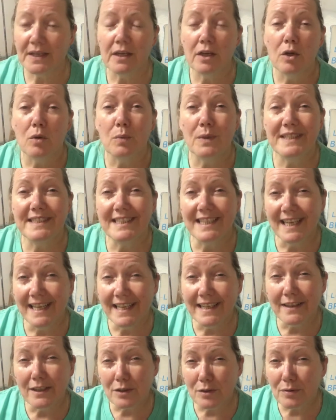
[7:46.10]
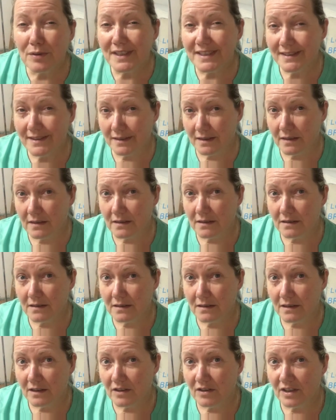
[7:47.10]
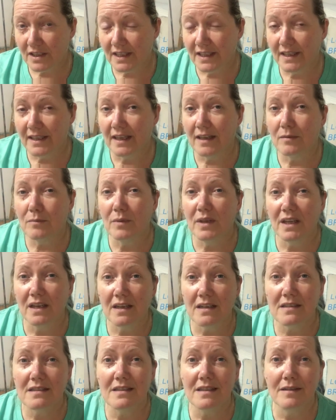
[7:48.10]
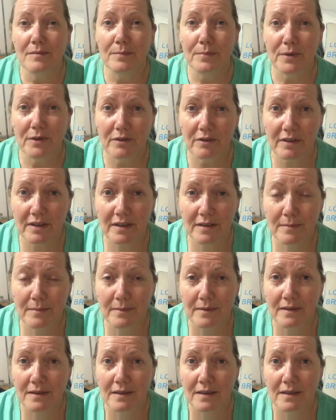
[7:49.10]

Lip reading: We take the crystals, okay, and we actually bury them,